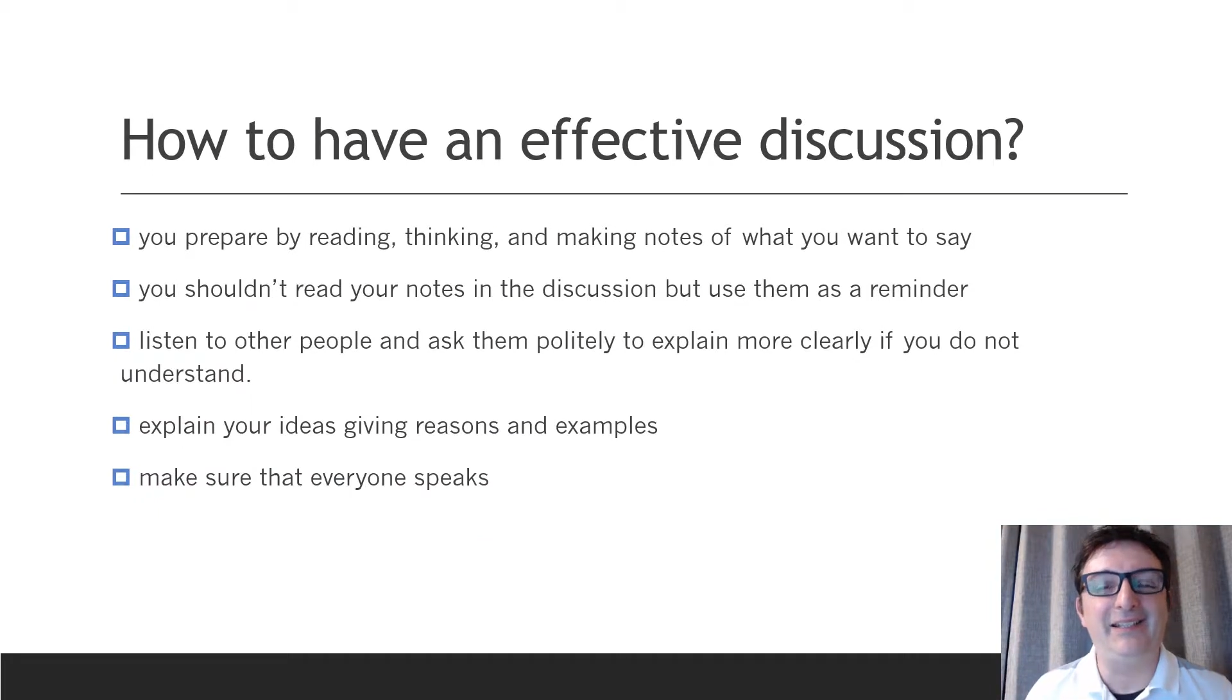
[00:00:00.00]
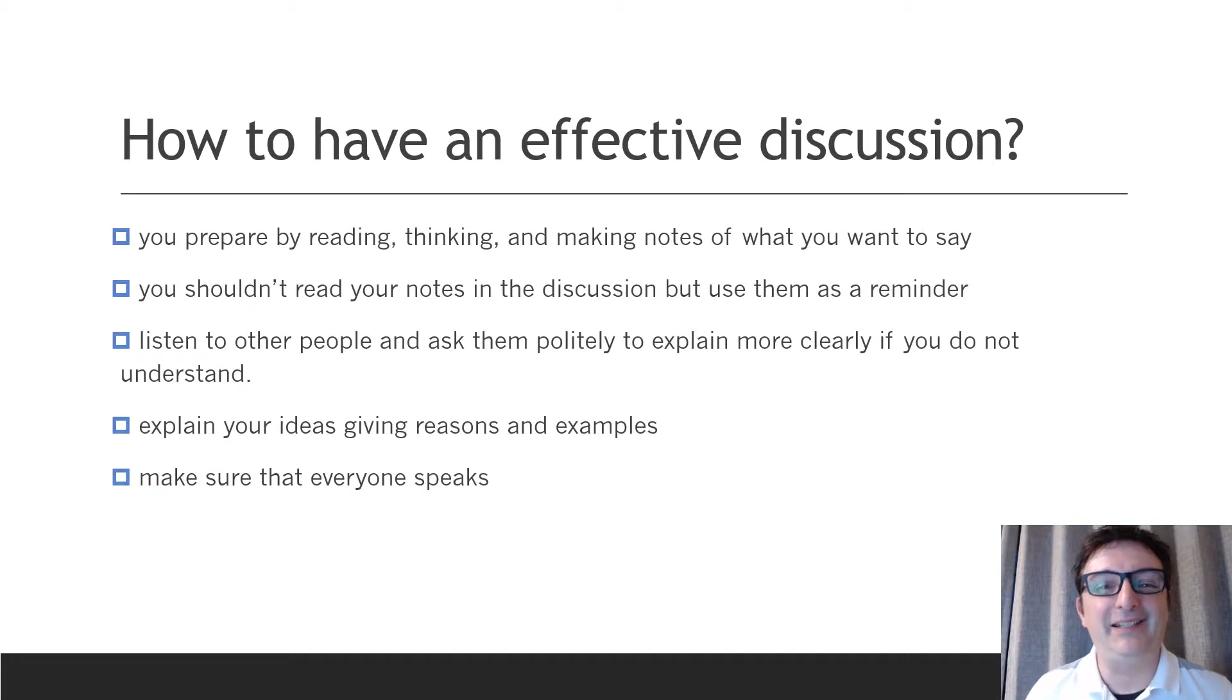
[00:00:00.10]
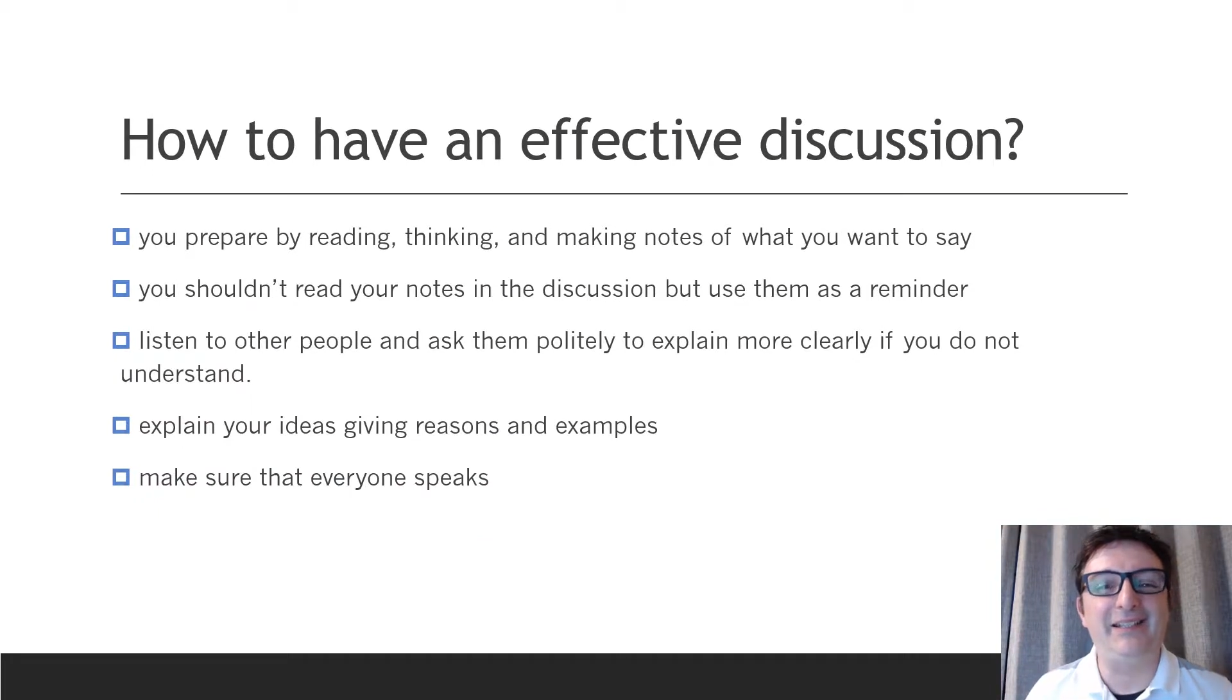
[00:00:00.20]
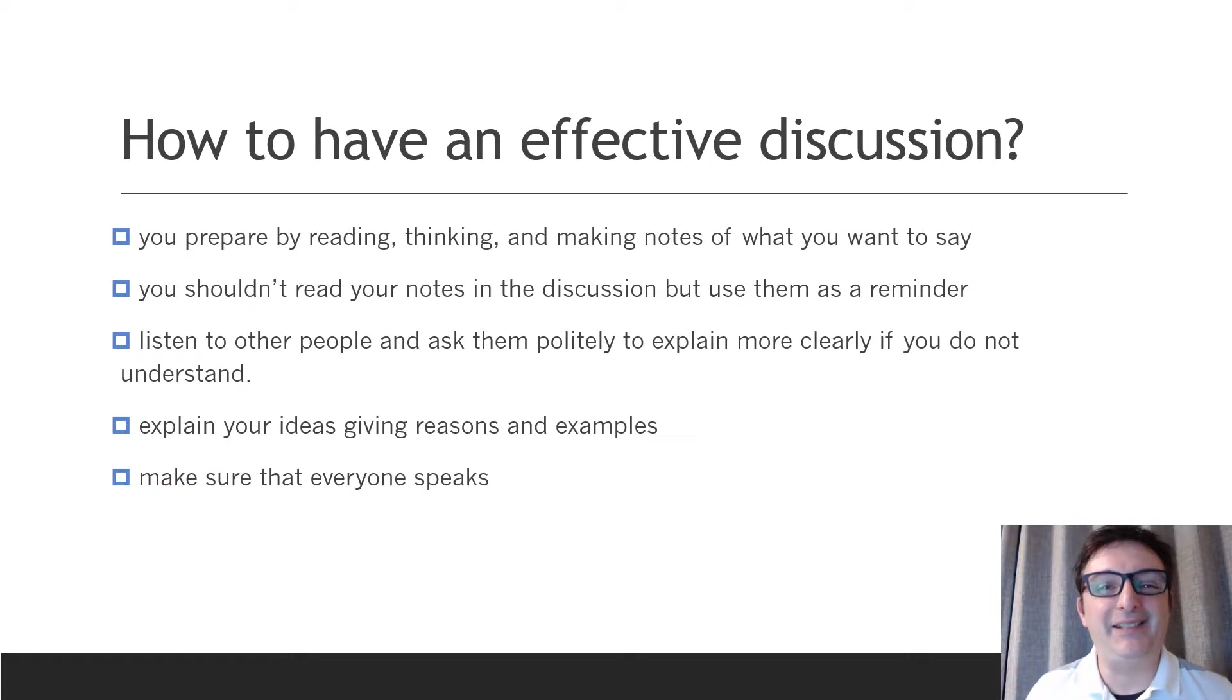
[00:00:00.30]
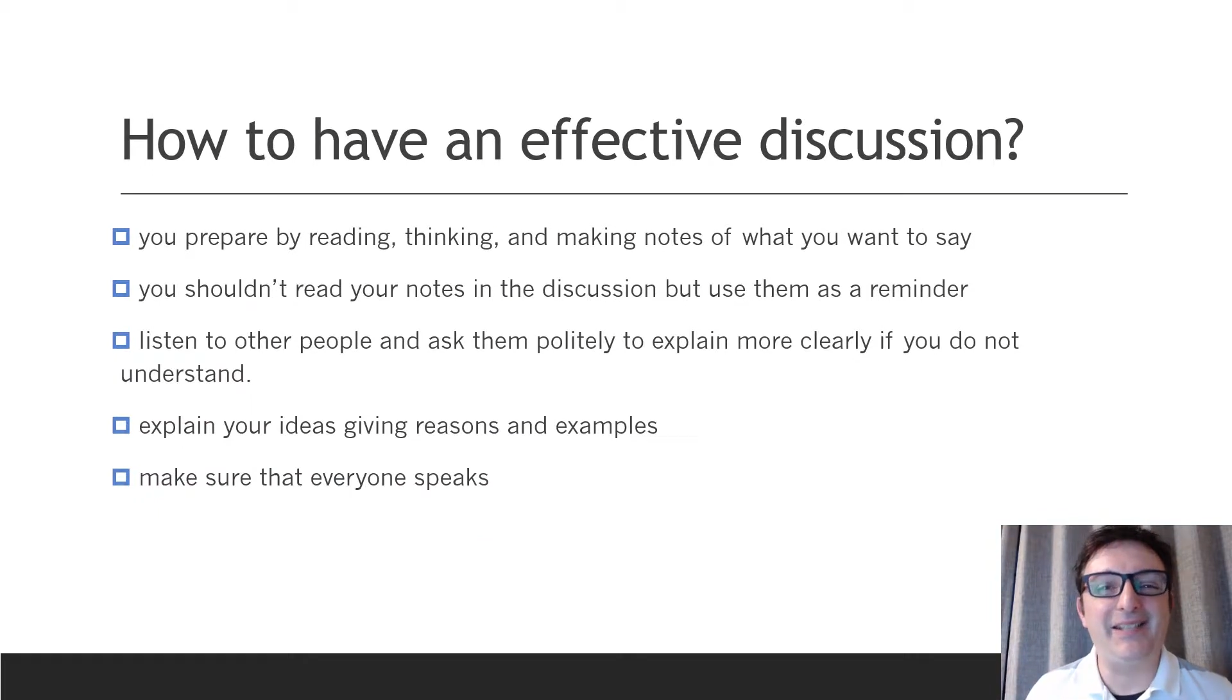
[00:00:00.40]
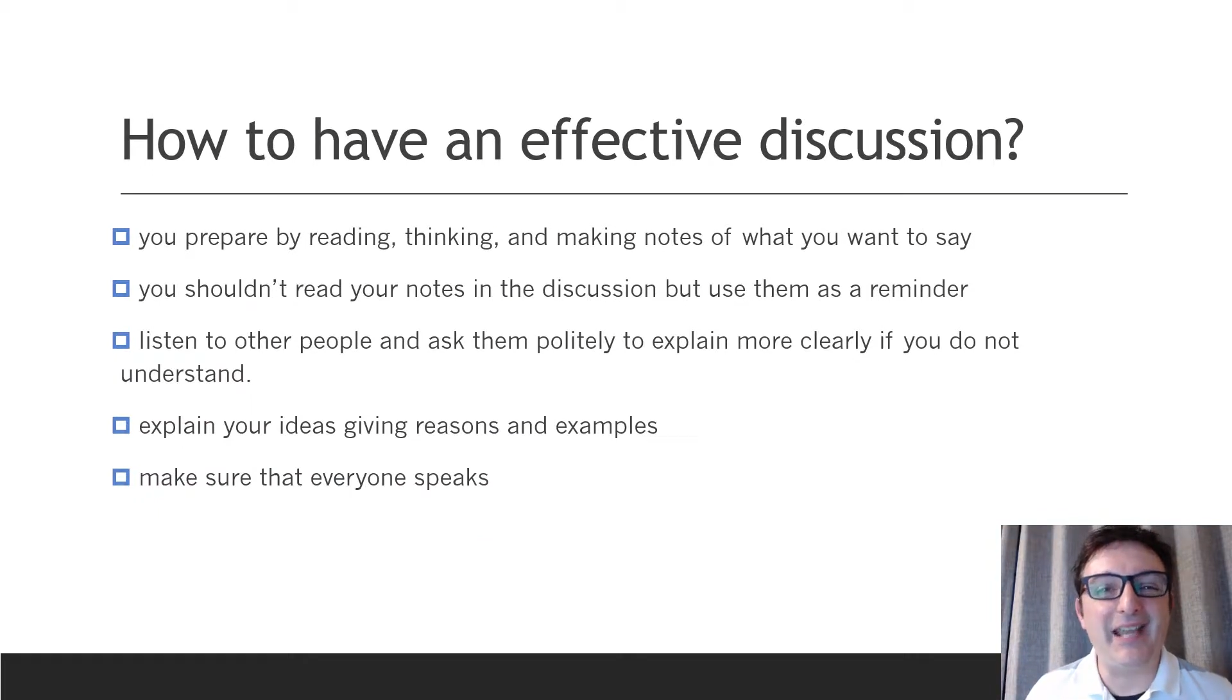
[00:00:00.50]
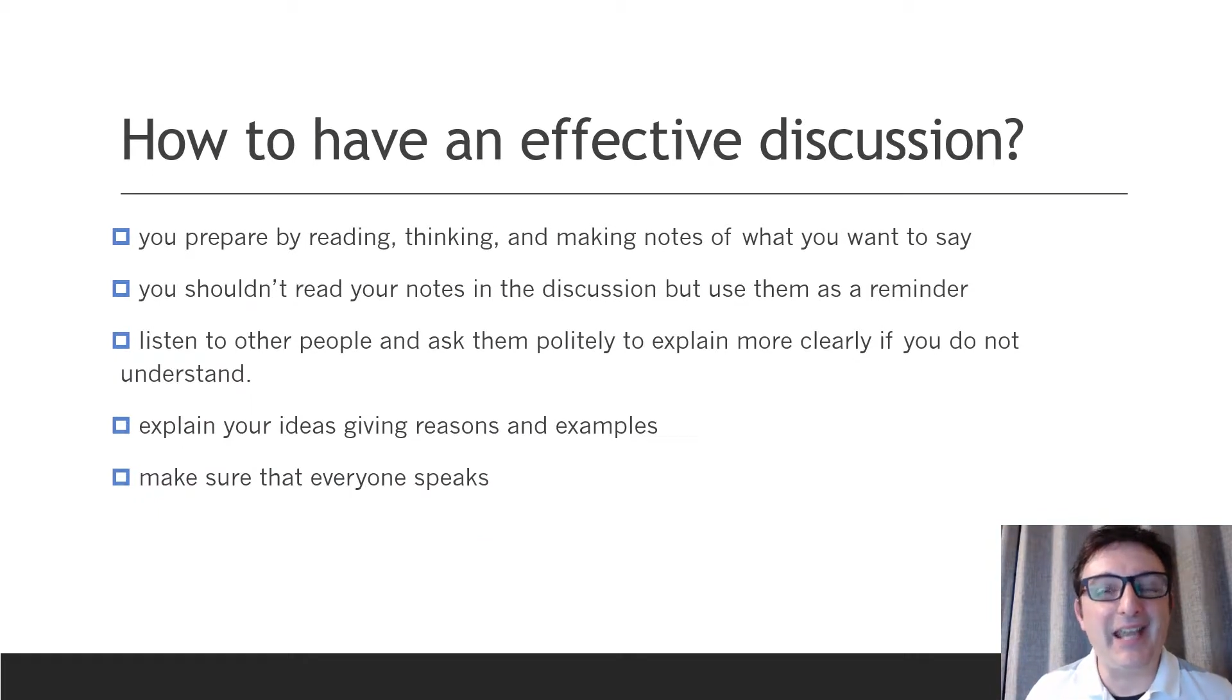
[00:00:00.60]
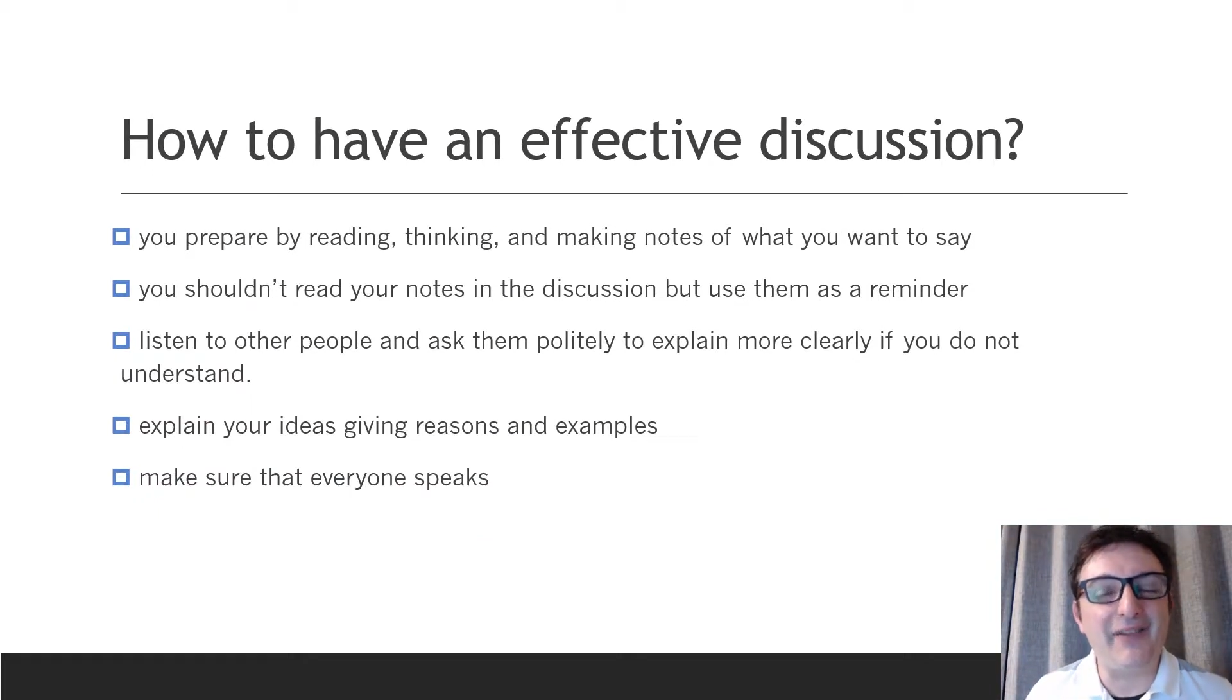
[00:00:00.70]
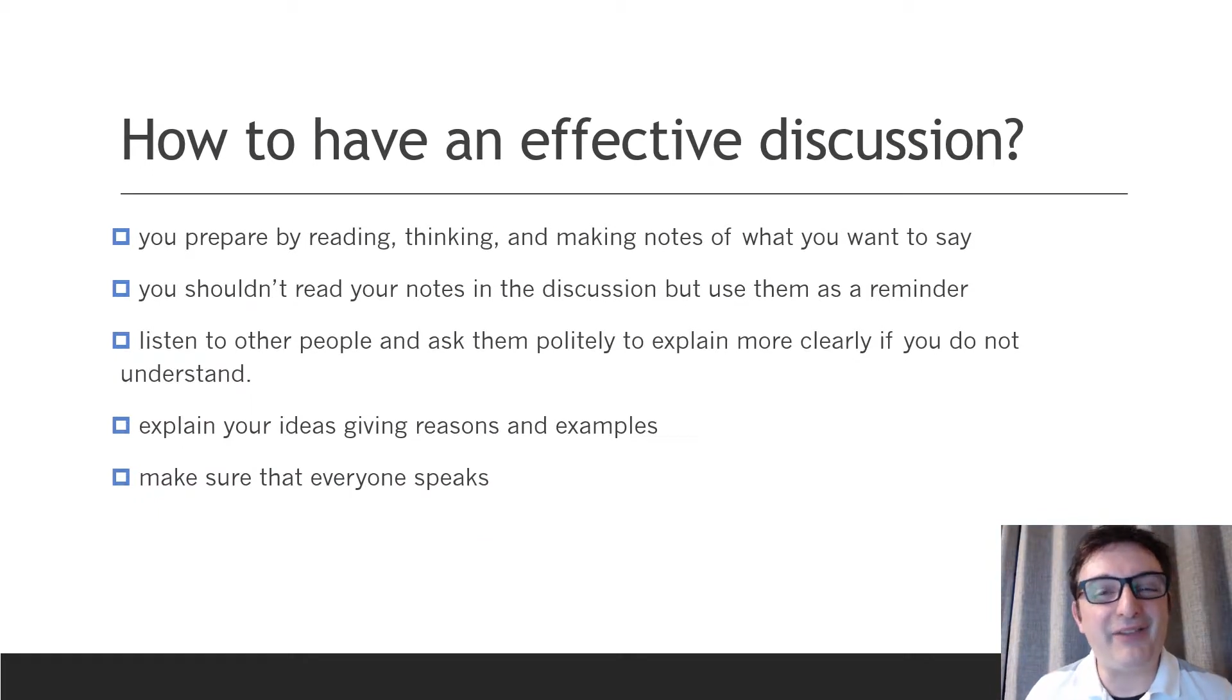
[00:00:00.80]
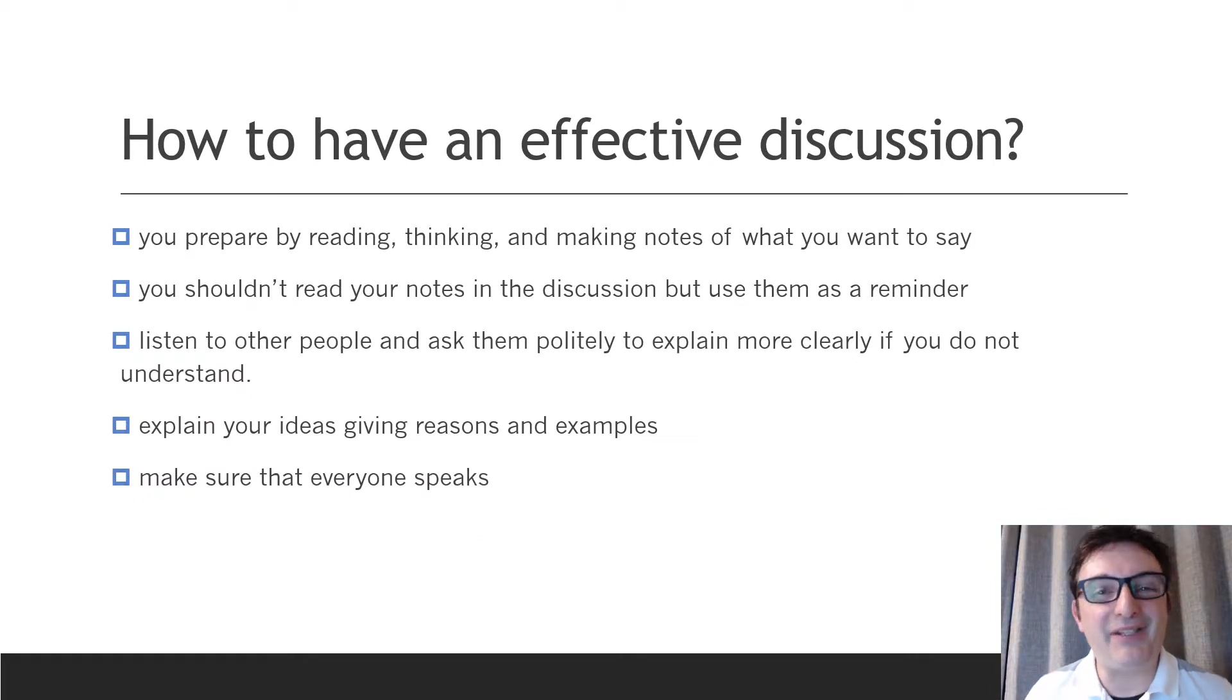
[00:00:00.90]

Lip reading: To have an